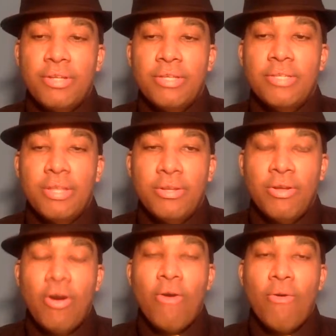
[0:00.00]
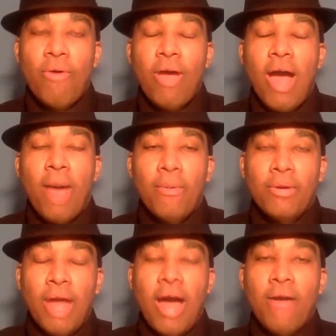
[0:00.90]
He said, no, I will
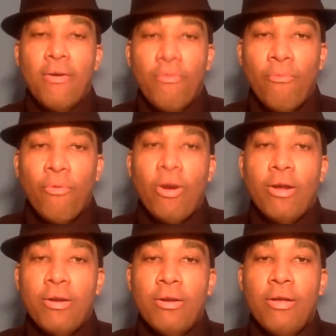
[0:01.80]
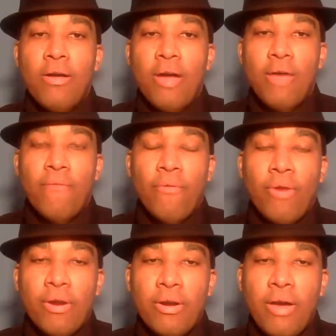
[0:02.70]
not run
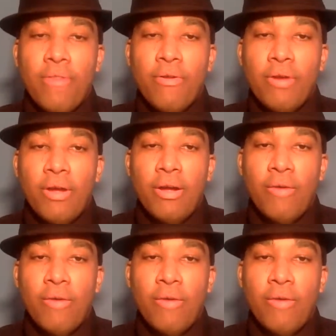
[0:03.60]
for another